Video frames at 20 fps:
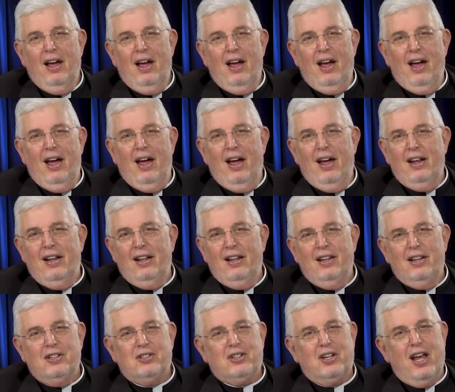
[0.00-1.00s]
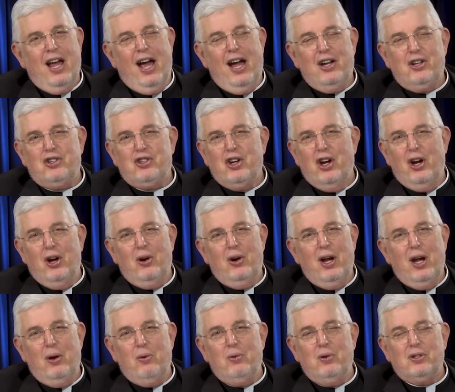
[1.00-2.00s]
And this guy Joe,
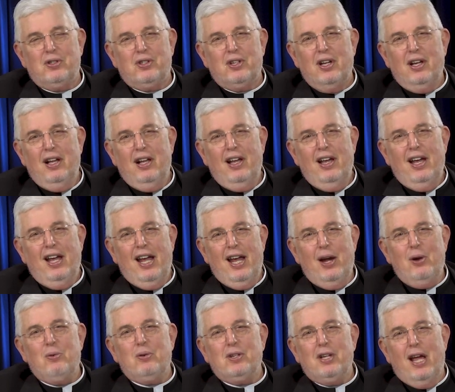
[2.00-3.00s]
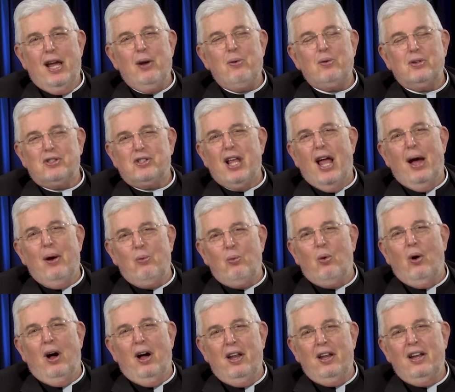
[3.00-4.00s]
he was he was he was that
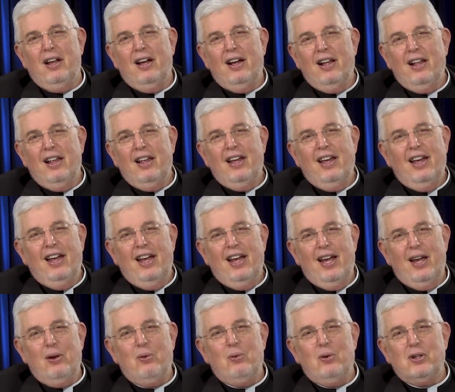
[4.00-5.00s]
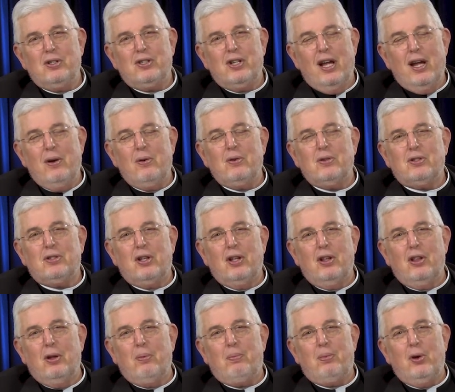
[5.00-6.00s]
one. He was he was the,
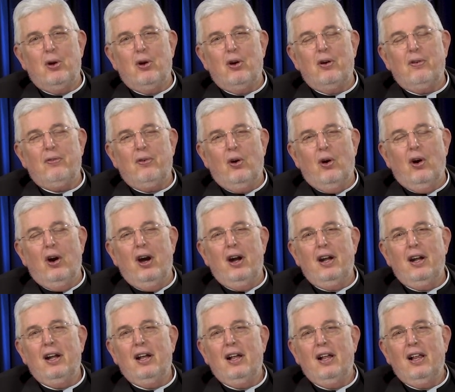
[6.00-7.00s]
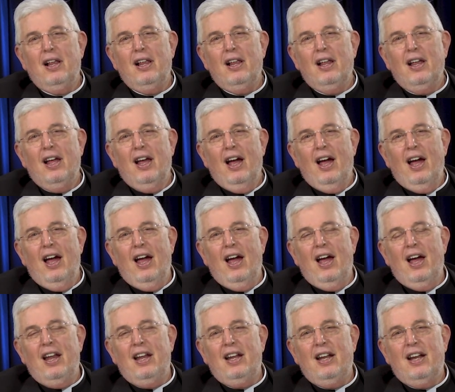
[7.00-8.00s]
the pure of heart.
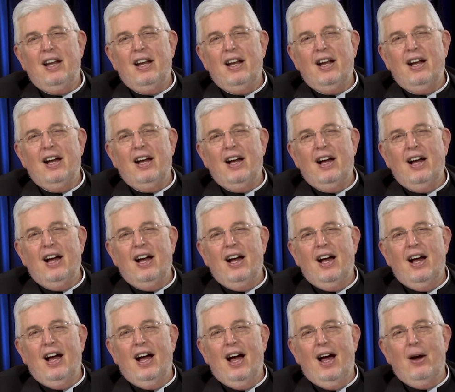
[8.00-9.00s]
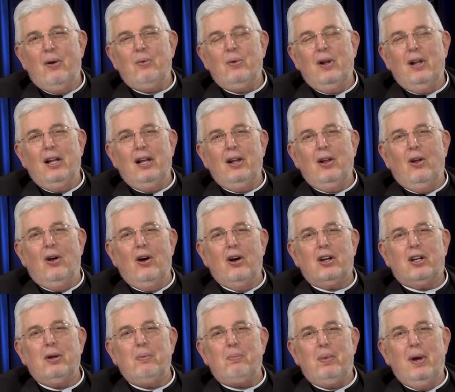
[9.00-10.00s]
And I really
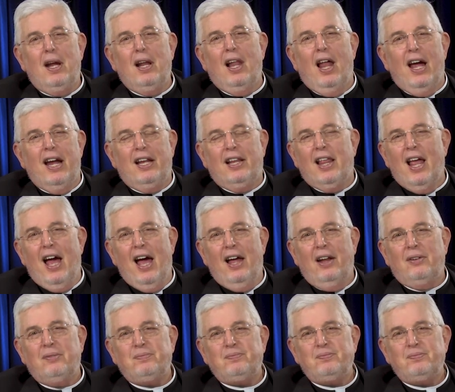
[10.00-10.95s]
longed to be like that.